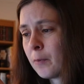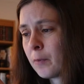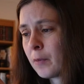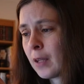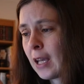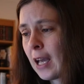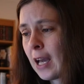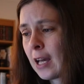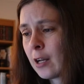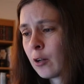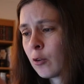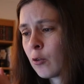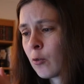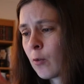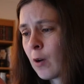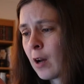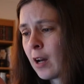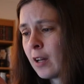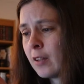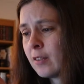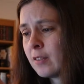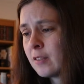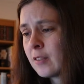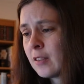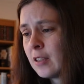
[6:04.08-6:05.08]

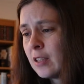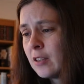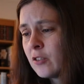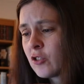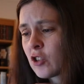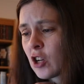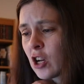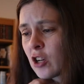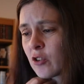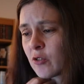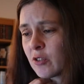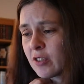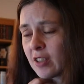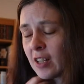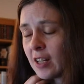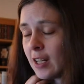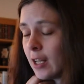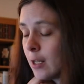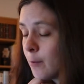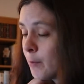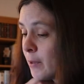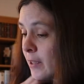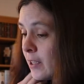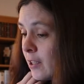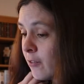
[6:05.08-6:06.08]
categorized the genres a
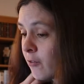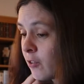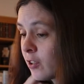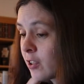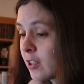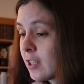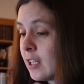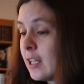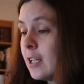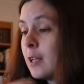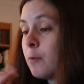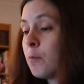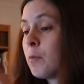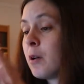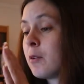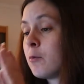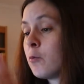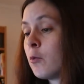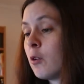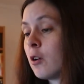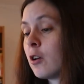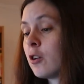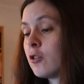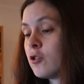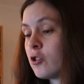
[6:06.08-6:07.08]
little bit differently, but
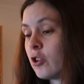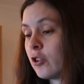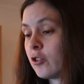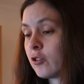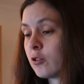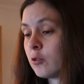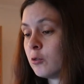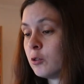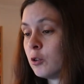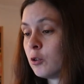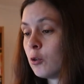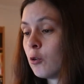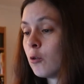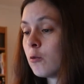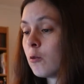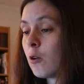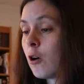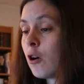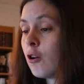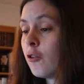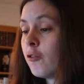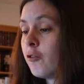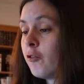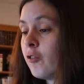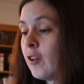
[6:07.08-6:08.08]
we're just going to go
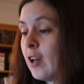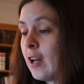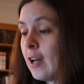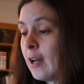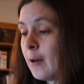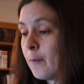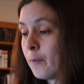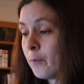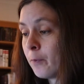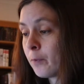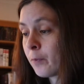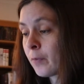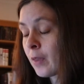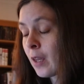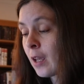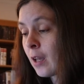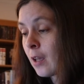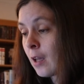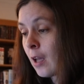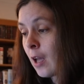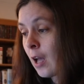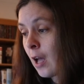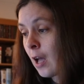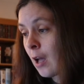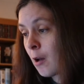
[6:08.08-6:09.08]
off
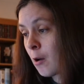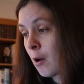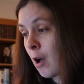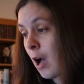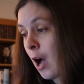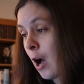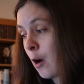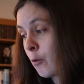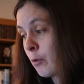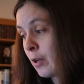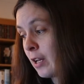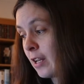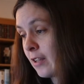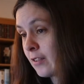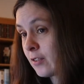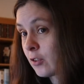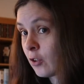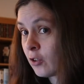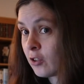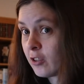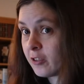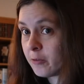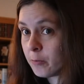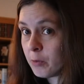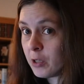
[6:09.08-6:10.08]
how it is
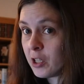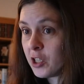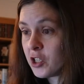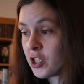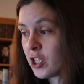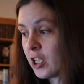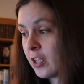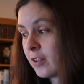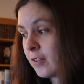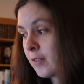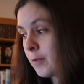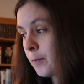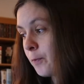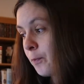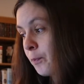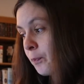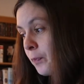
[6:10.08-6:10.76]
on the spreadsheet.